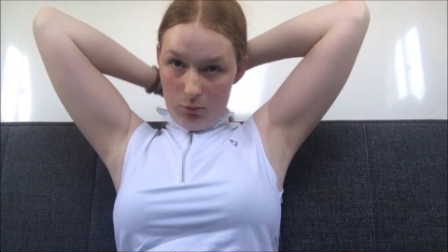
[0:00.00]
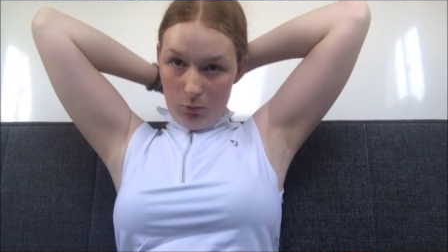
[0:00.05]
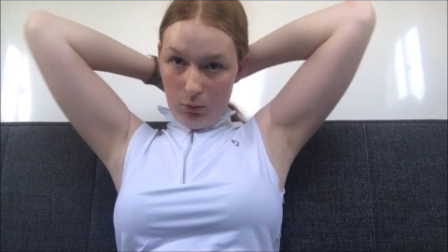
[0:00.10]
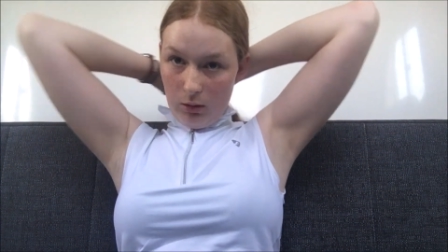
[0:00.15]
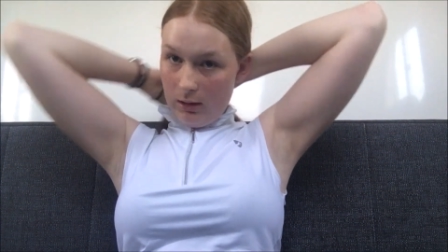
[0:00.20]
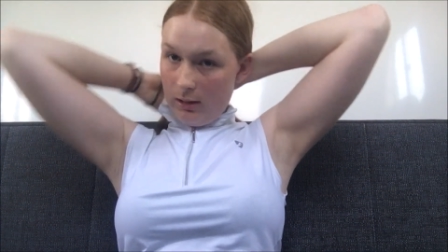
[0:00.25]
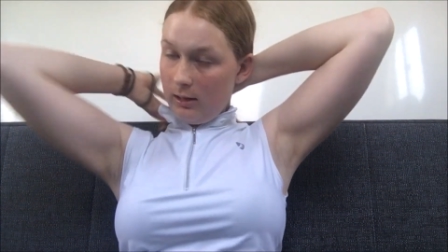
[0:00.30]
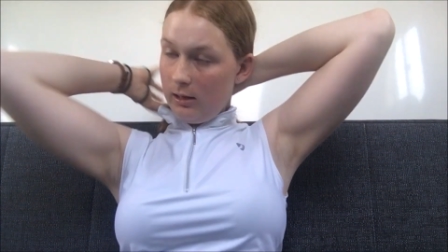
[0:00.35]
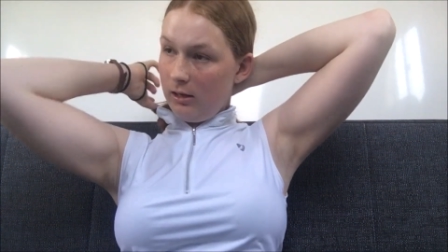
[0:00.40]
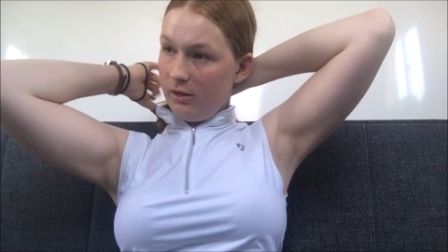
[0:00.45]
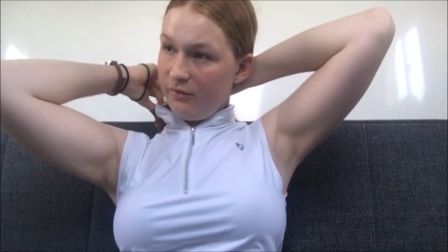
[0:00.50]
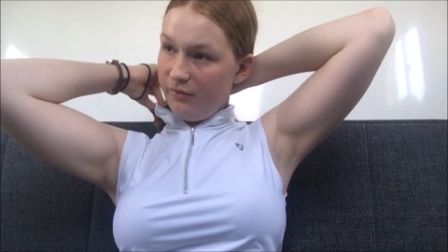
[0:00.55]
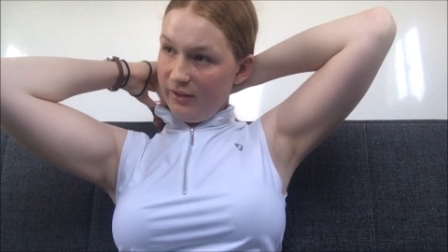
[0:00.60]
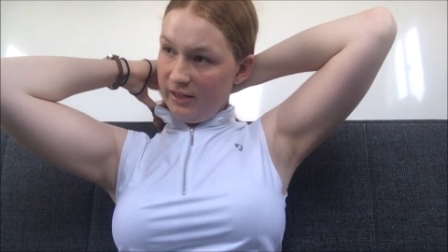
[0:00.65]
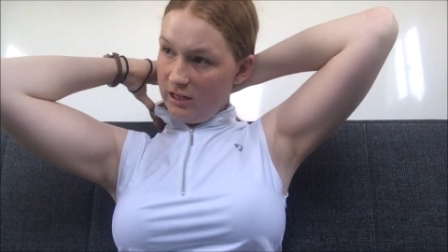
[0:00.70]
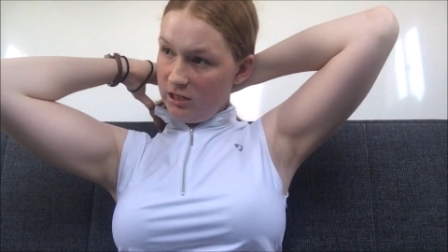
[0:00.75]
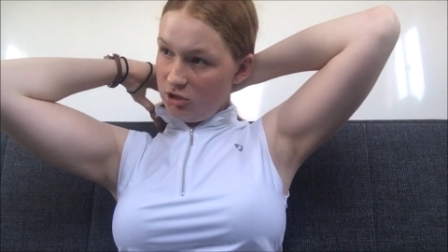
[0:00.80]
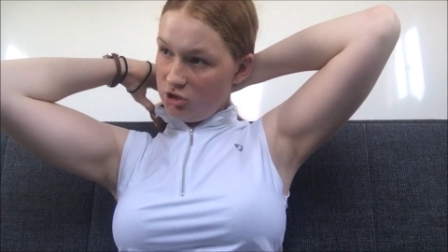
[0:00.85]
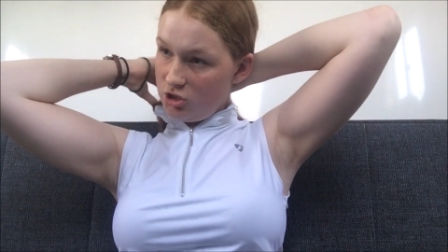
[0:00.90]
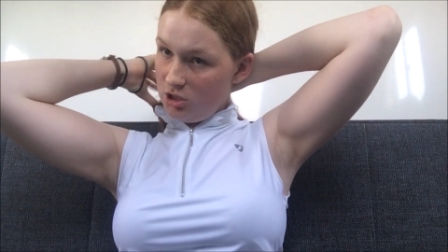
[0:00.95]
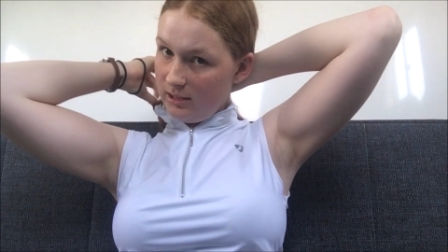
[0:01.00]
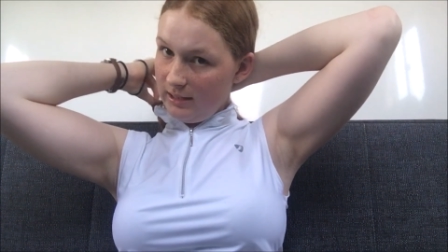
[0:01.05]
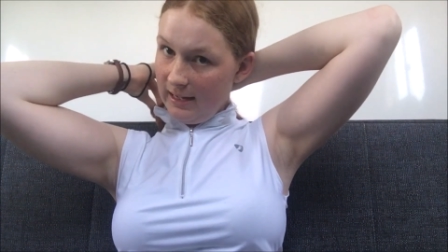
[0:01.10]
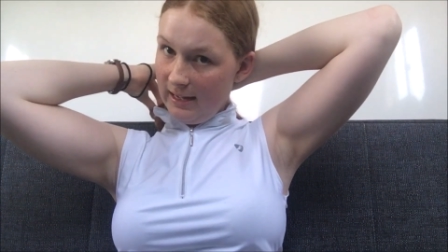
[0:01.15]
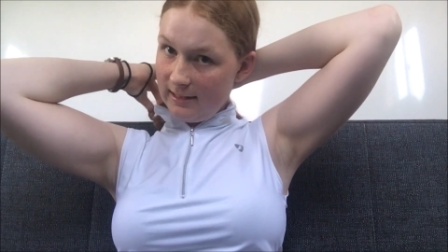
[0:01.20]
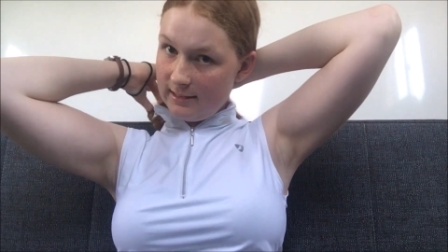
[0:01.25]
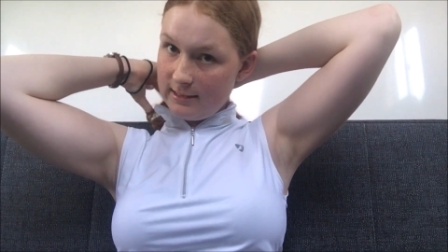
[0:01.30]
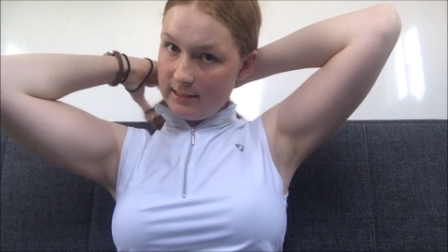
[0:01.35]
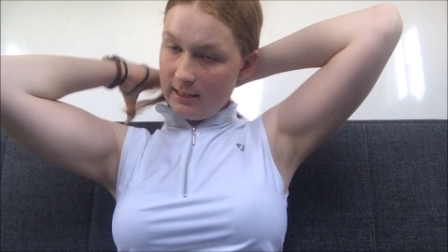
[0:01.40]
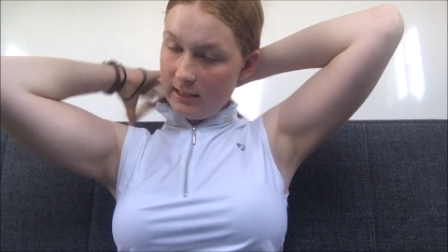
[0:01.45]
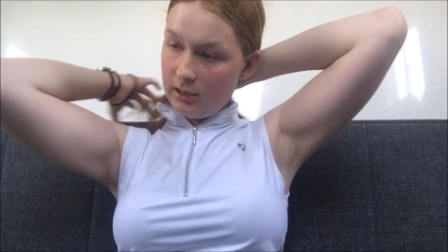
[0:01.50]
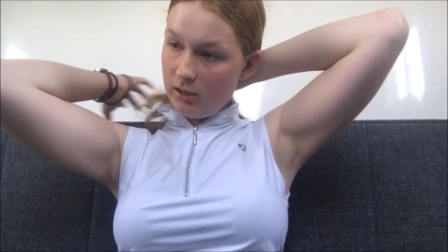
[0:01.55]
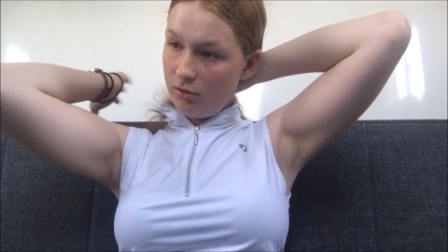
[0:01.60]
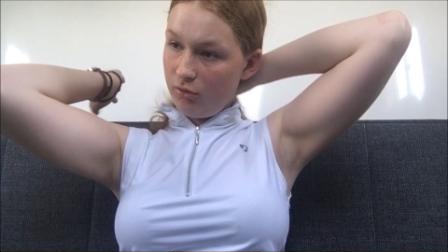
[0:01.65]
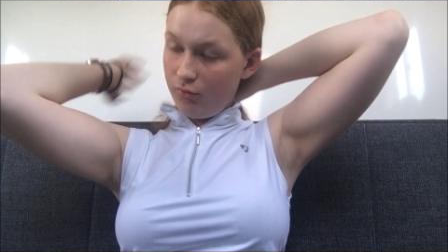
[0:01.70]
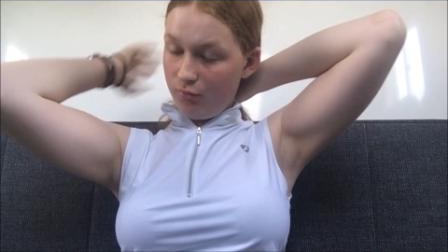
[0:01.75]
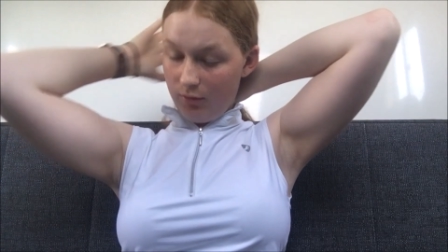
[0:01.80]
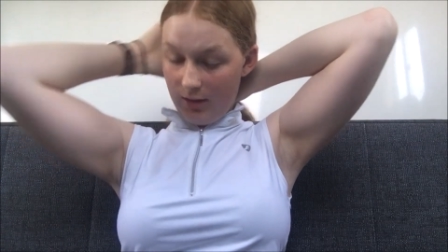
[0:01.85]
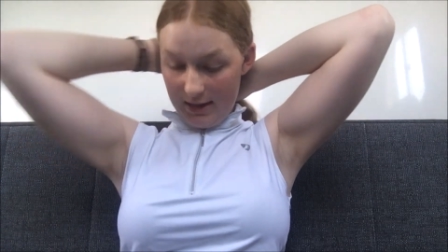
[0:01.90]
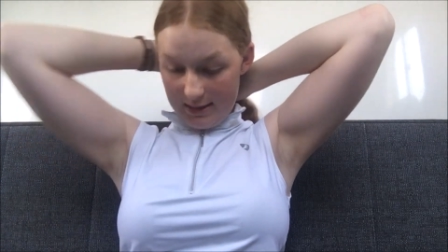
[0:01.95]
while I finish getting
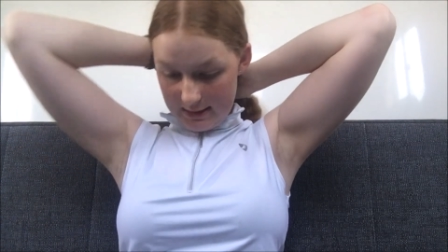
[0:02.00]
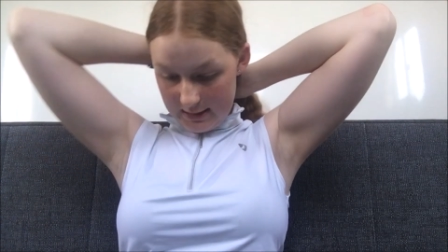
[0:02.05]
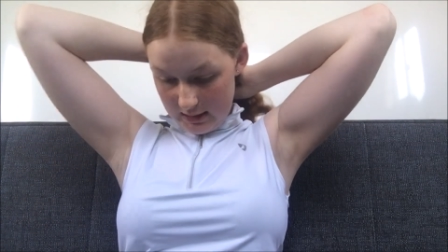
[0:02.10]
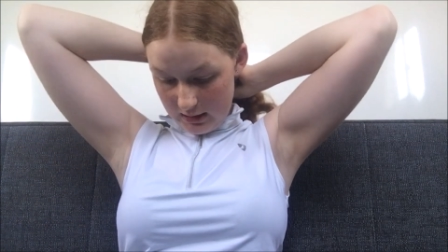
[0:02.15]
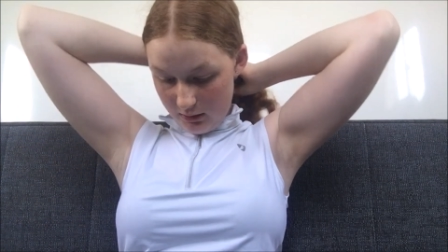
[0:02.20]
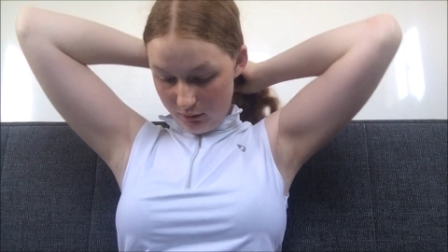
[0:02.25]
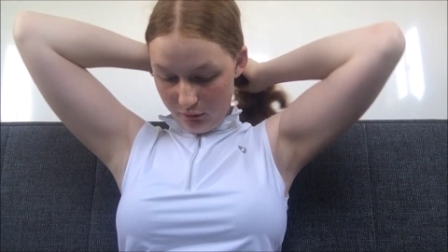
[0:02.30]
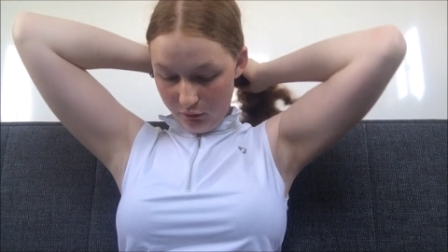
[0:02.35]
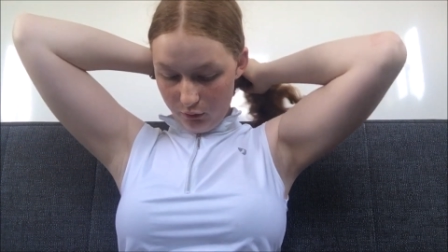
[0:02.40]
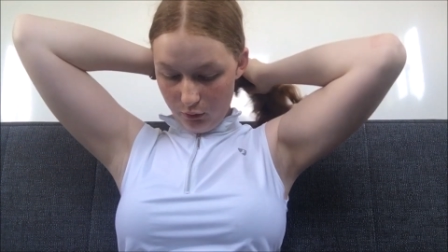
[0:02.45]
ready